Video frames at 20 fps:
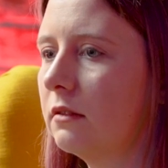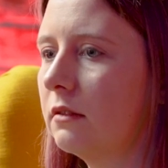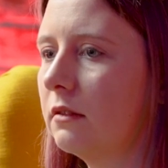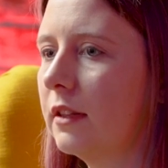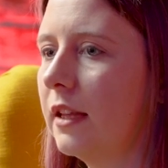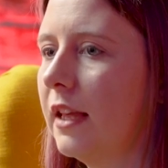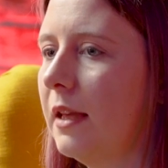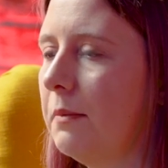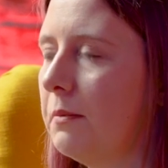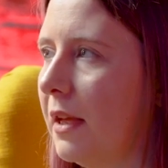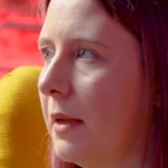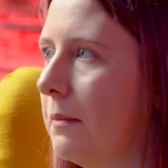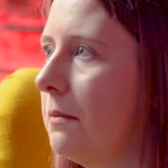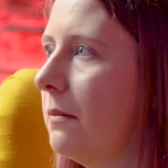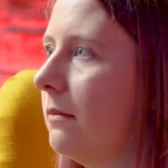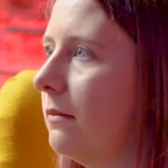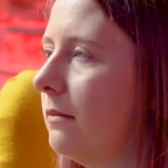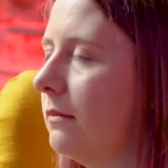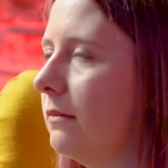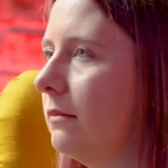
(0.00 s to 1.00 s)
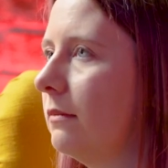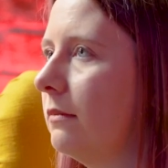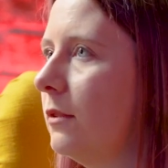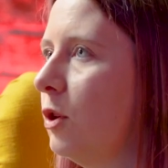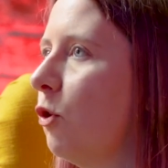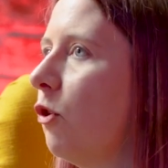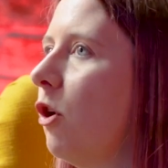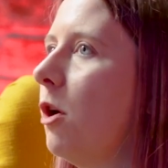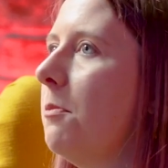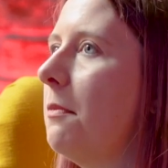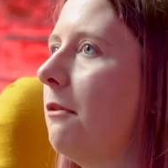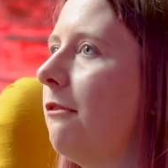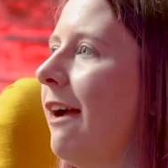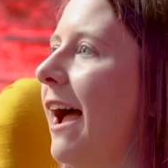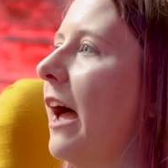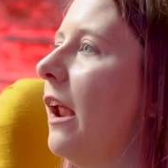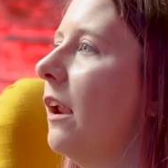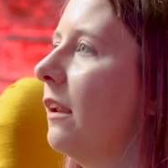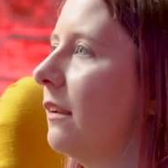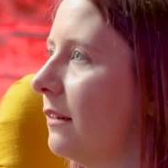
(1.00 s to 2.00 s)
keeping your own
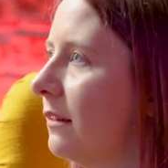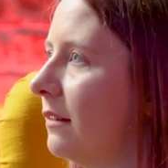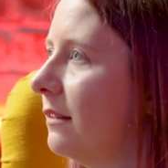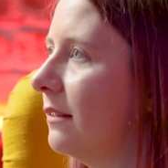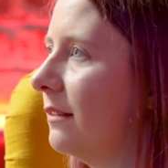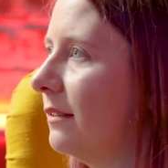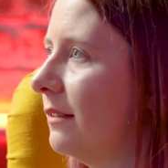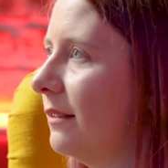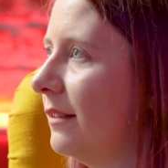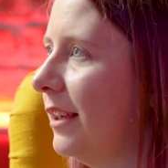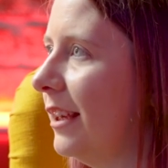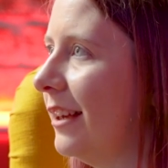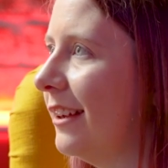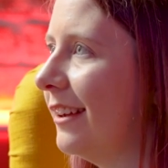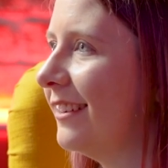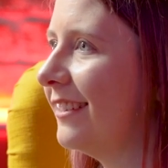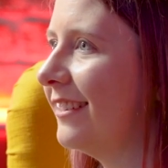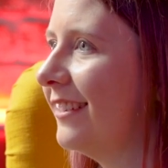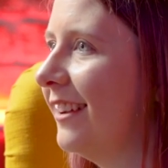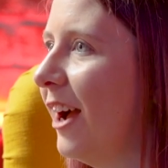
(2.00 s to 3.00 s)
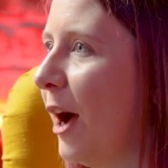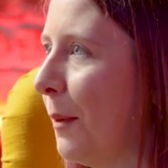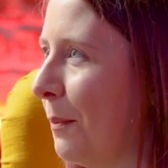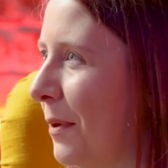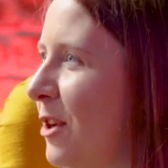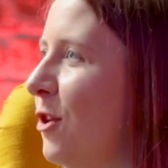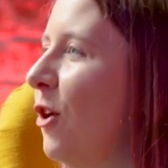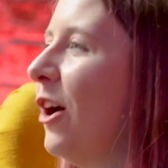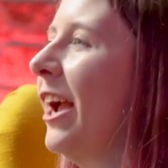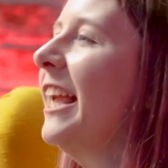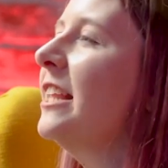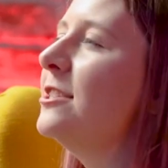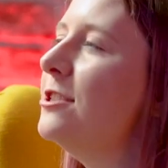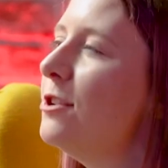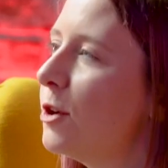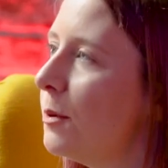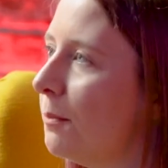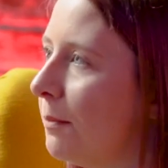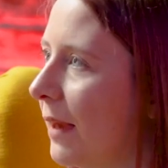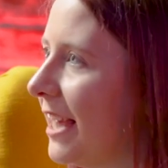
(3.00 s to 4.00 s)
morale up and not getting
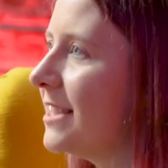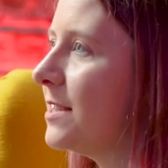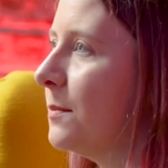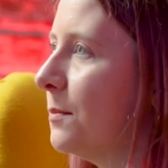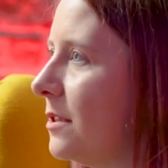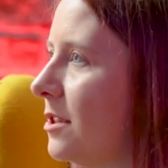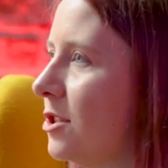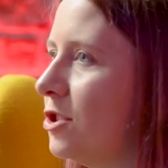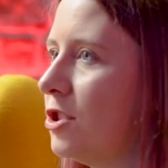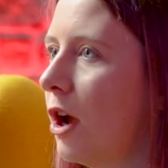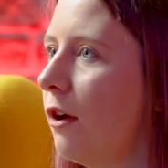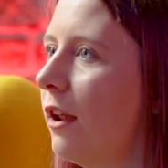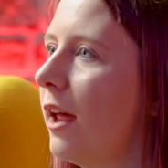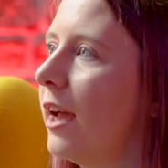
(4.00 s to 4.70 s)
too complacent with the show.